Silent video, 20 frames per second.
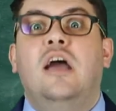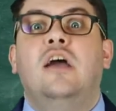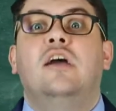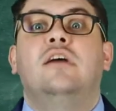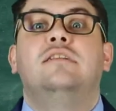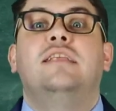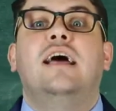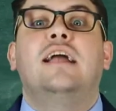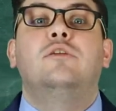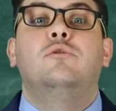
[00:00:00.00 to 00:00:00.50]

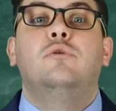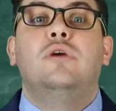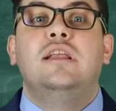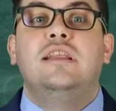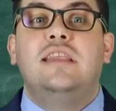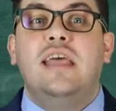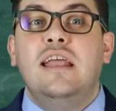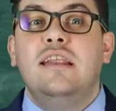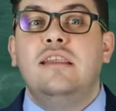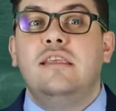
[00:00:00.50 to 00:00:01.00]
that you
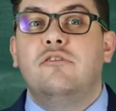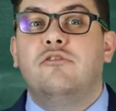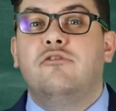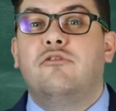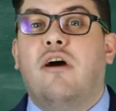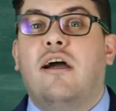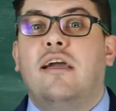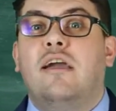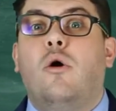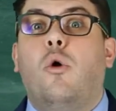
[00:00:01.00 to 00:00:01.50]

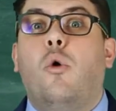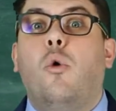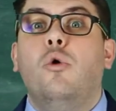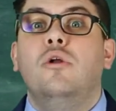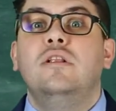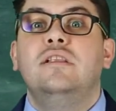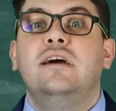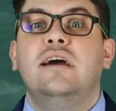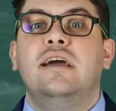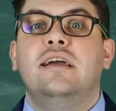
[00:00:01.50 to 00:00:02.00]
identify all
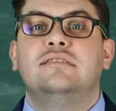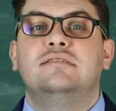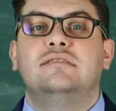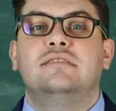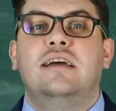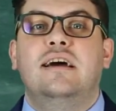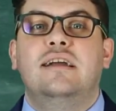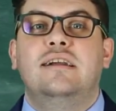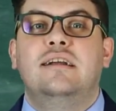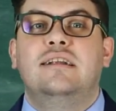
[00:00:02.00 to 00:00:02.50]
the
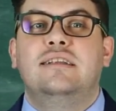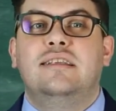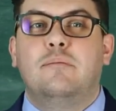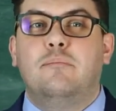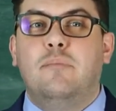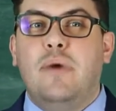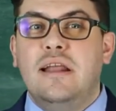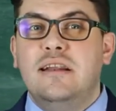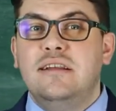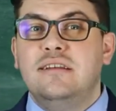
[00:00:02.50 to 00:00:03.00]
external
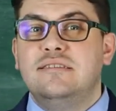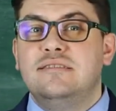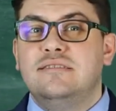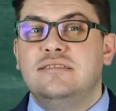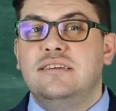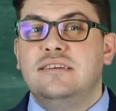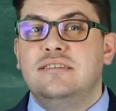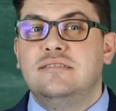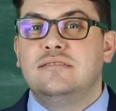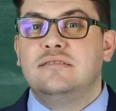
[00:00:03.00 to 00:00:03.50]

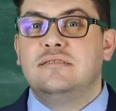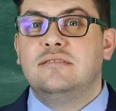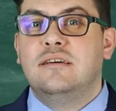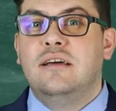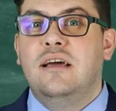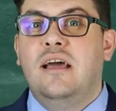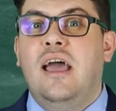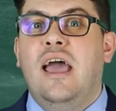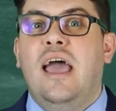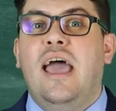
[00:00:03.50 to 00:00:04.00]
dependencies,
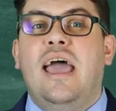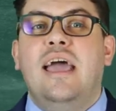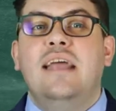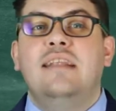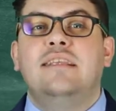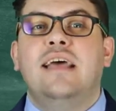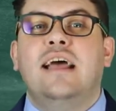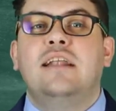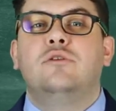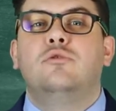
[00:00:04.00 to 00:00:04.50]
and
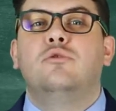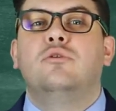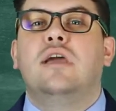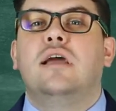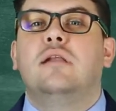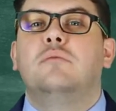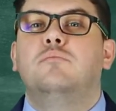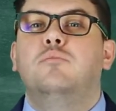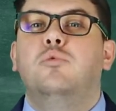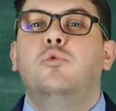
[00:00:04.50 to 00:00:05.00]
that you
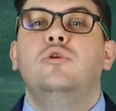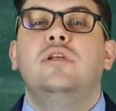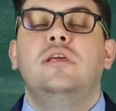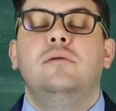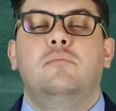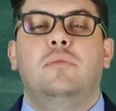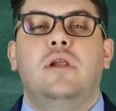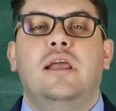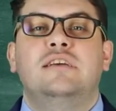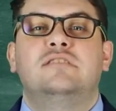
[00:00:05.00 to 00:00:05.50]
can put
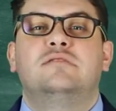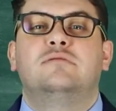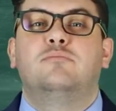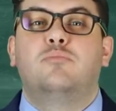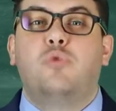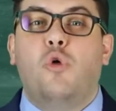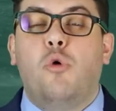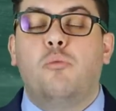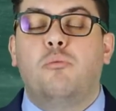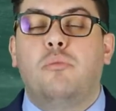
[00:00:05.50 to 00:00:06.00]
in place
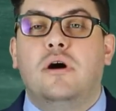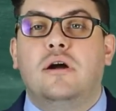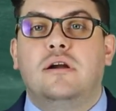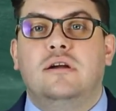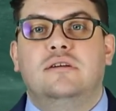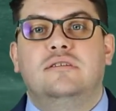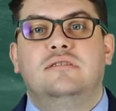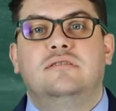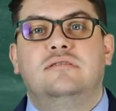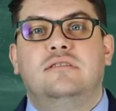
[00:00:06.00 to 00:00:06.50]
proper
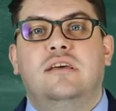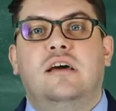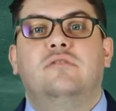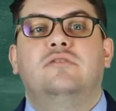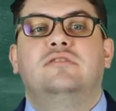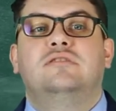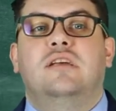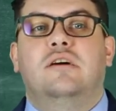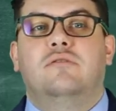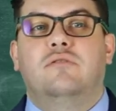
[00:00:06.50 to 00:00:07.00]

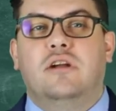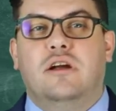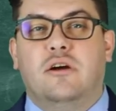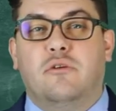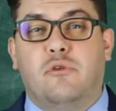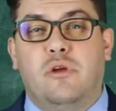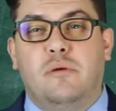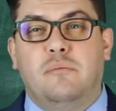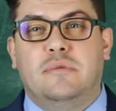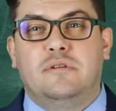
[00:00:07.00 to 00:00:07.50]
service level
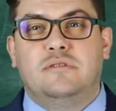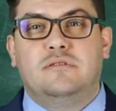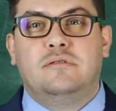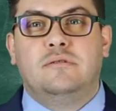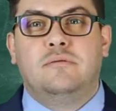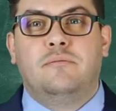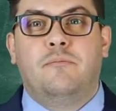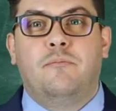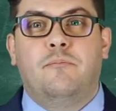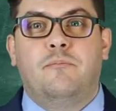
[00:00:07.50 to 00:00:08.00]
agreements.
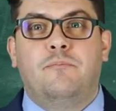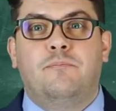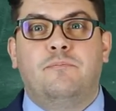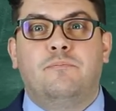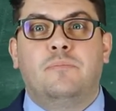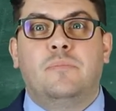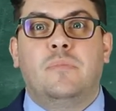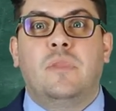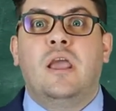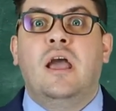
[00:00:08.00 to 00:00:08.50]

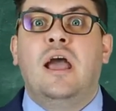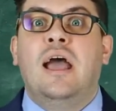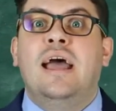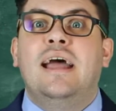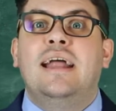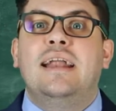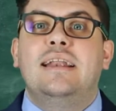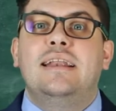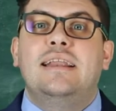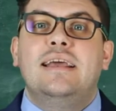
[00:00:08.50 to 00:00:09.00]

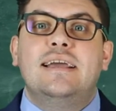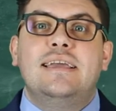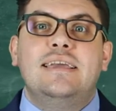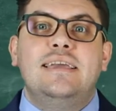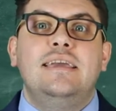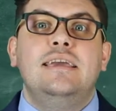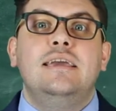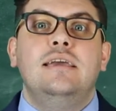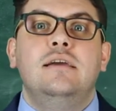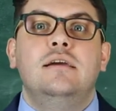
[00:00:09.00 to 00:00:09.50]
The
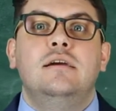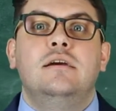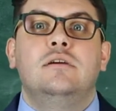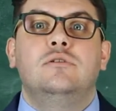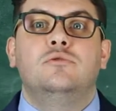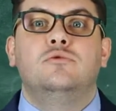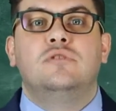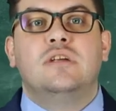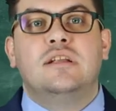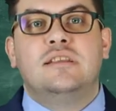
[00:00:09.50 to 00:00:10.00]
key
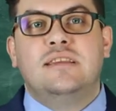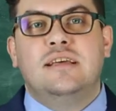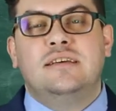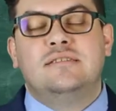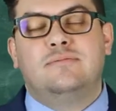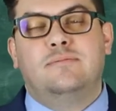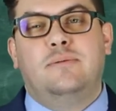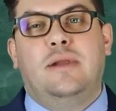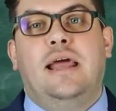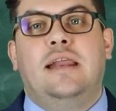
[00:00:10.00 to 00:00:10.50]
to the
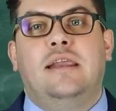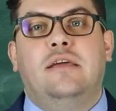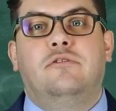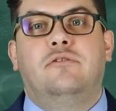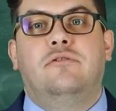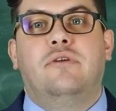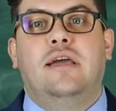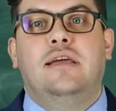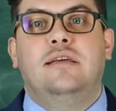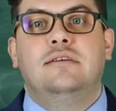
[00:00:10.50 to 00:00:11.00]
test planning
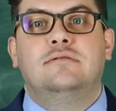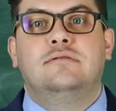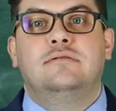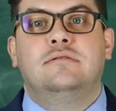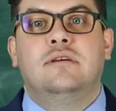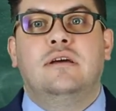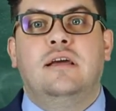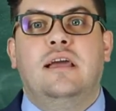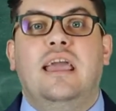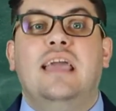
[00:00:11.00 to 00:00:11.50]
phase
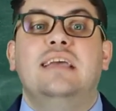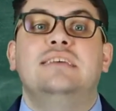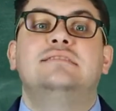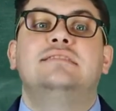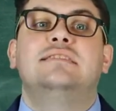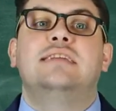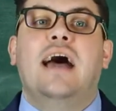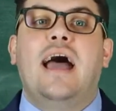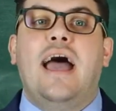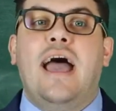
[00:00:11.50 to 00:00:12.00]
is
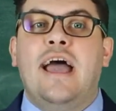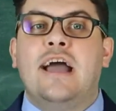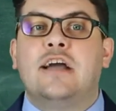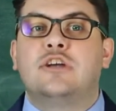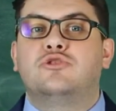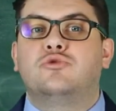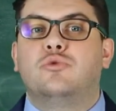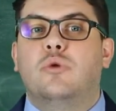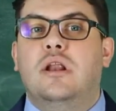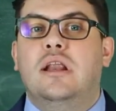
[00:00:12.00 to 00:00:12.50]
the
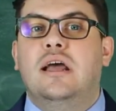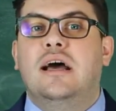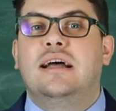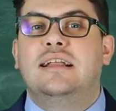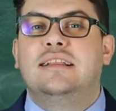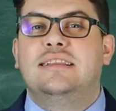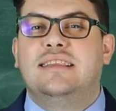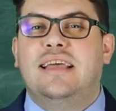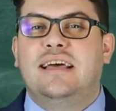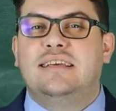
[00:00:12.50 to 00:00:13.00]
actual
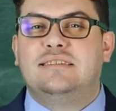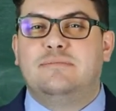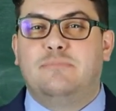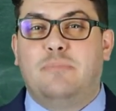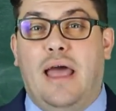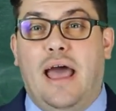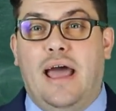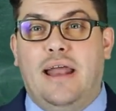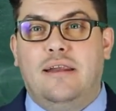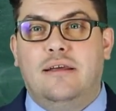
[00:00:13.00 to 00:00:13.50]
test
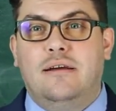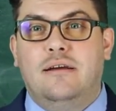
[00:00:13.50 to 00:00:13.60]
plan.